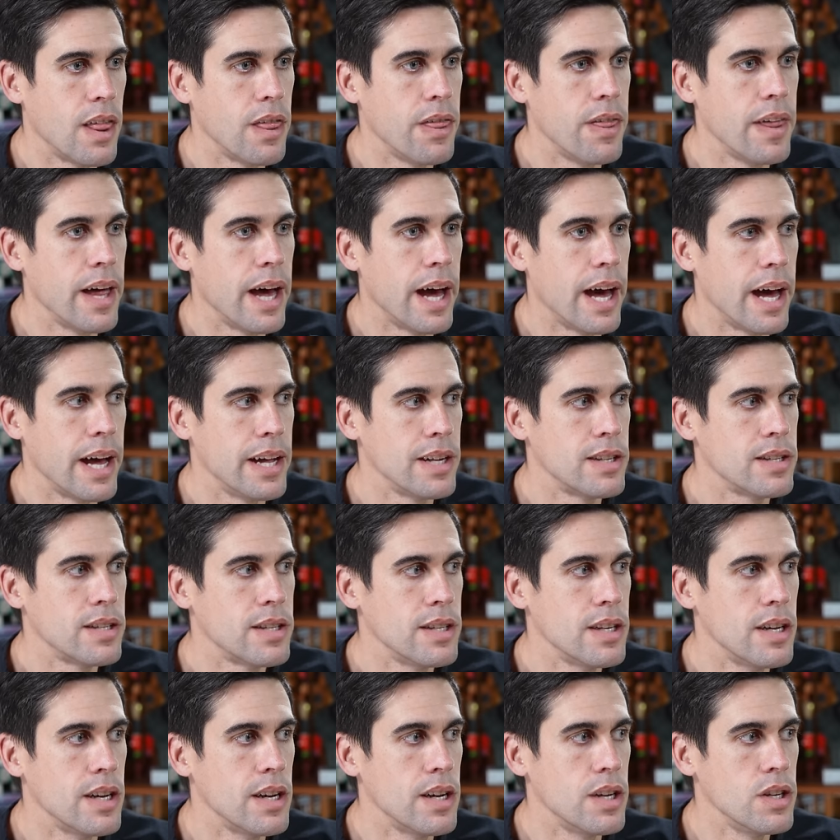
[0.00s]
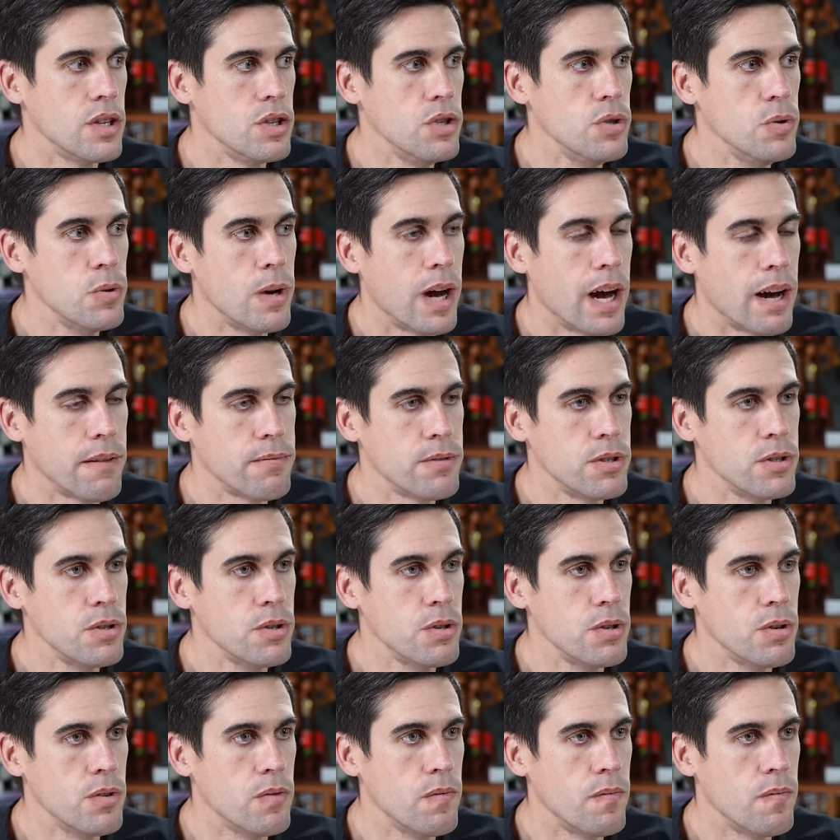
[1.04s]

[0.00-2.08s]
that you have to